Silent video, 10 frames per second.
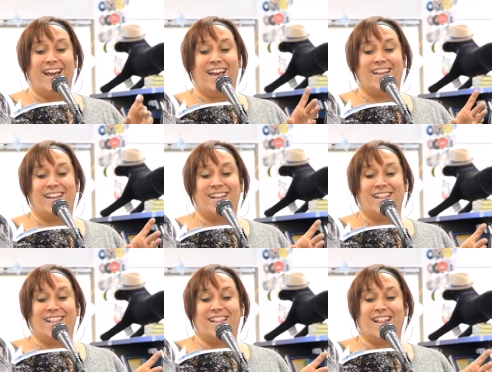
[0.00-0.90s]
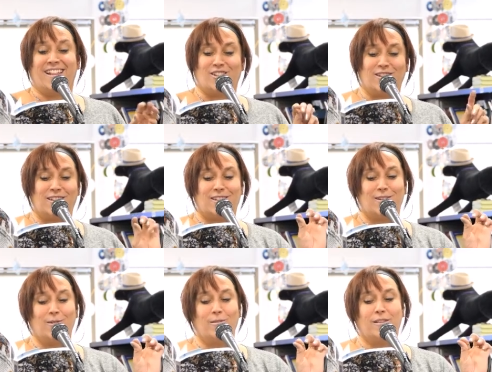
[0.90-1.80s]
And just
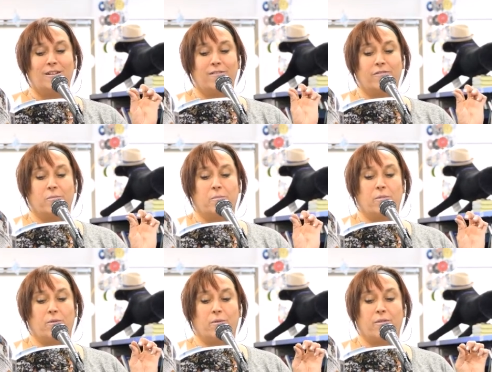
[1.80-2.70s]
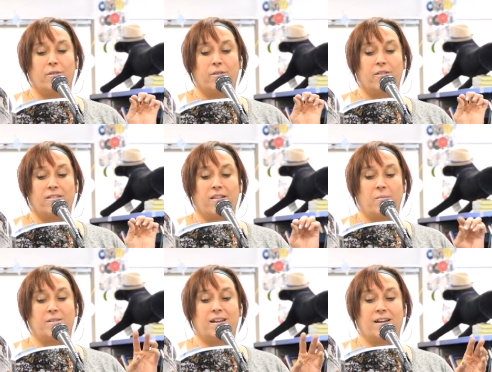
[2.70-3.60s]
so little vermouth
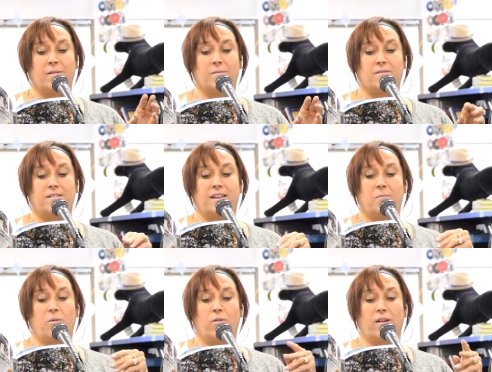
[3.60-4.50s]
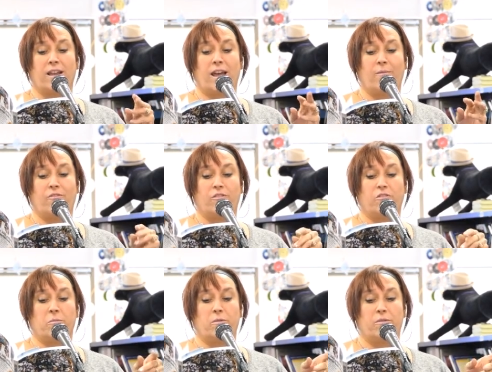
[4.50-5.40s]
sometimes. They'd pour a capful of
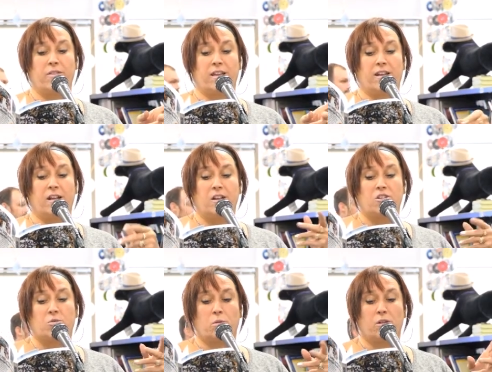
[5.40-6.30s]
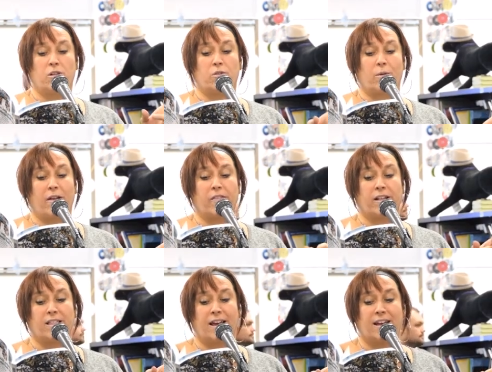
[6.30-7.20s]
vermouth in, swirl it around the
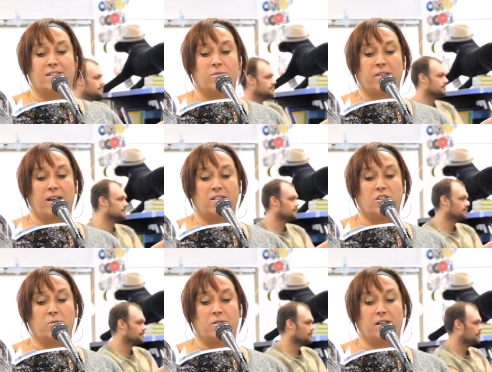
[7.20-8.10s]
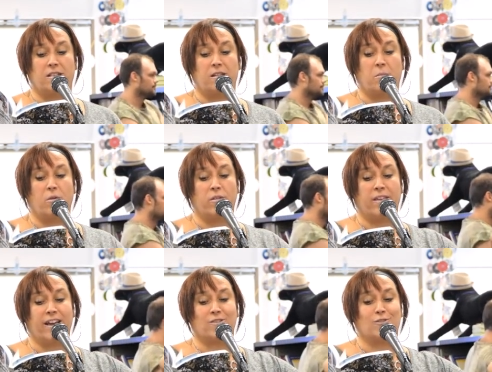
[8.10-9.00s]
glass with the ice cubes in it, and then pour
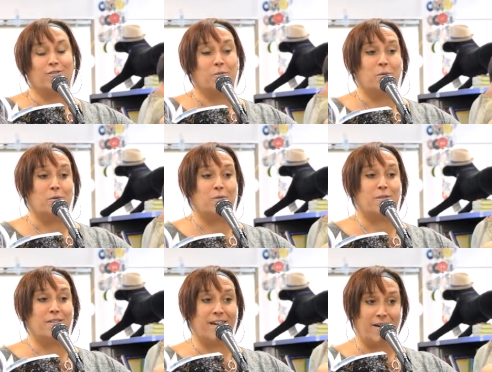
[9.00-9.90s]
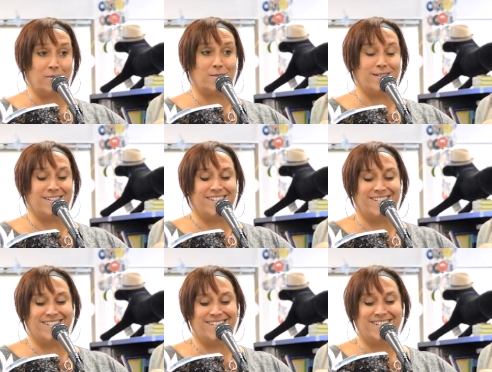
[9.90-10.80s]
the extra vermouth out.
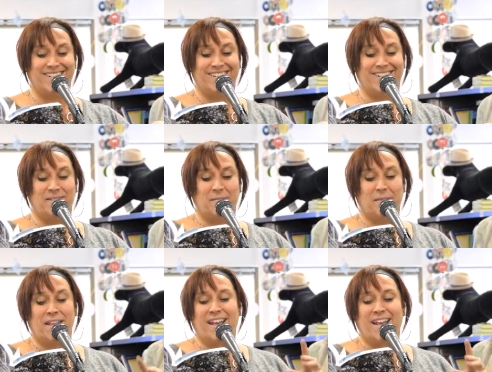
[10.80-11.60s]
Ah, ah, ah.